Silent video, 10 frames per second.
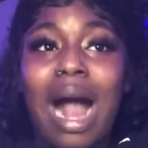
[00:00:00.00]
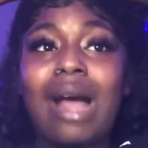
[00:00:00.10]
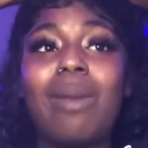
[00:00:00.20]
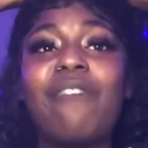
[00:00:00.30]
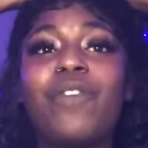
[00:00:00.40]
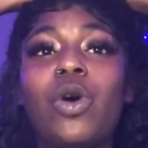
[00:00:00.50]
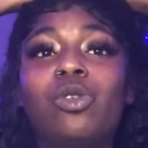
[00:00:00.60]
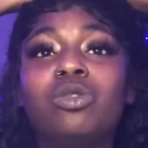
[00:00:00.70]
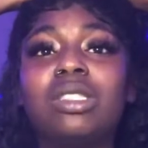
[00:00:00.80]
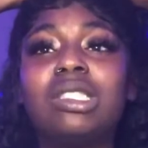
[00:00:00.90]
I got my
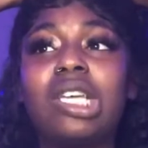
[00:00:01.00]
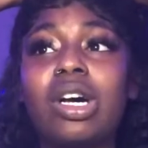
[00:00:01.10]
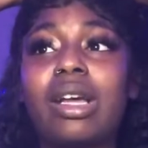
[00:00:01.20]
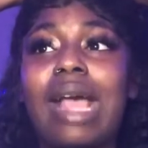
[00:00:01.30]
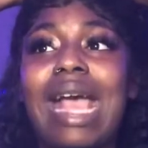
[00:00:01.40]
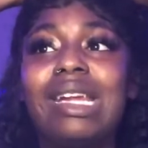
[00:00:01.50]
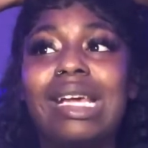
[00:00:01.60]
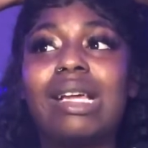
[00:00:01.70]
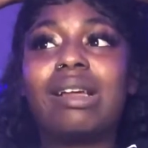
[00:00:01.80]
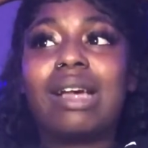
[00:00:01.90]
phone took and
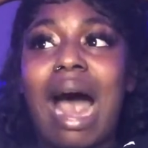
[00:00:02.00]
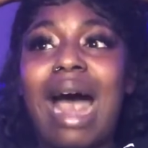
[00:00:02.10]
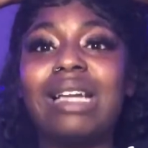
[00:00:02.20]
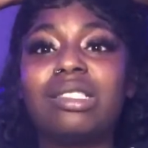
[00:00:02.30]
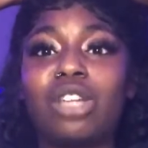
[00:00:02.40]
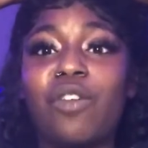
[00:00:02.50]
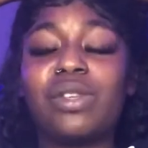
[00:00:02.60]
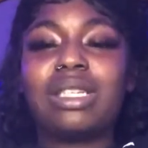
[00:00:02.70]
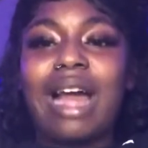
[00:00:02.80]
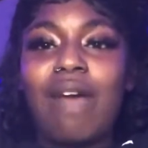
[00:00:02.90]
it got out of
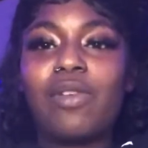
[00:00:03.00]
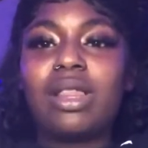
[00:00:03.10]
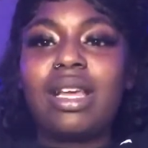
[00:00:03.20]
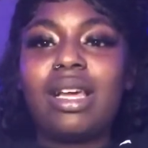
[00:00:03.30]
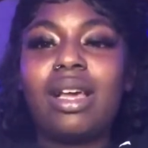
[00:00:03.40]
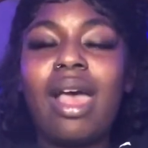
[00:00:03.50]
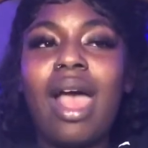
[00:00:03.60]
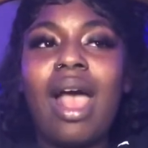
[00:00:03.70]
service and everything.